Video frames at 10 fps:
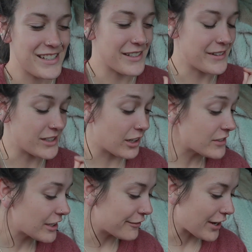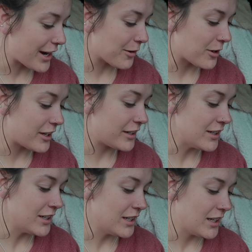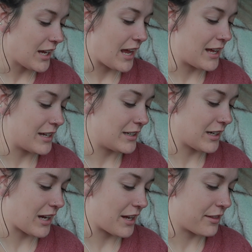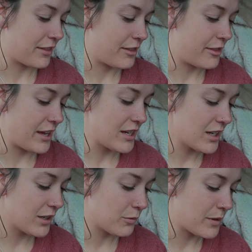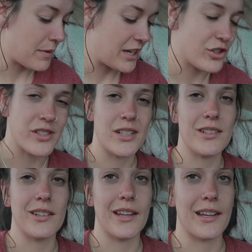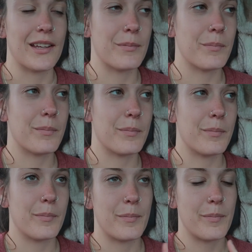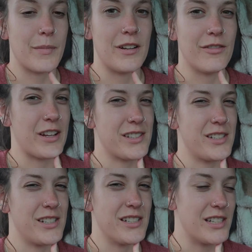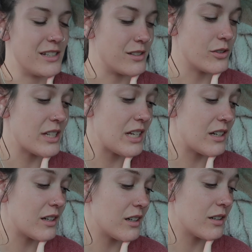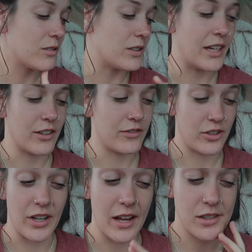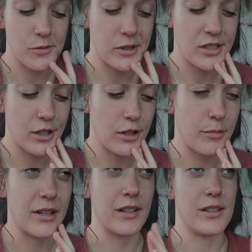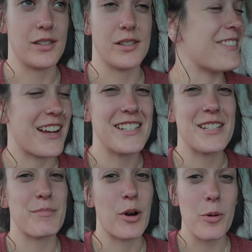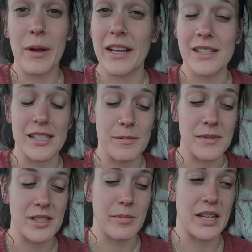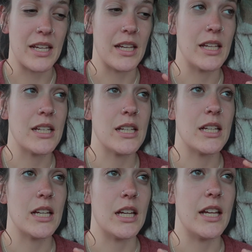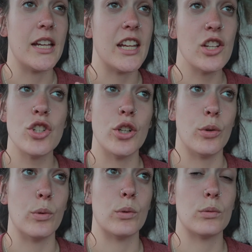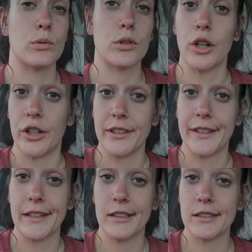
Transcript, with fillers: So we stopped to get firewood, and I think we may just need to like invest in a diesel heater like for next winter, because finding propane seems to be an issue currently.